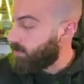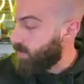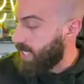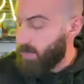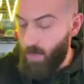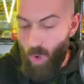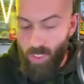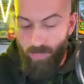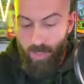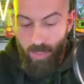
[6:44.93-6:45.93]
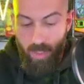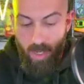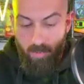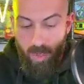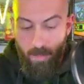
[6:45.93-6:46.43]
at the most for the
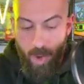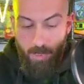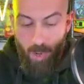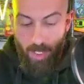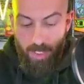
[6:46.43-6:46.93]
for the most part.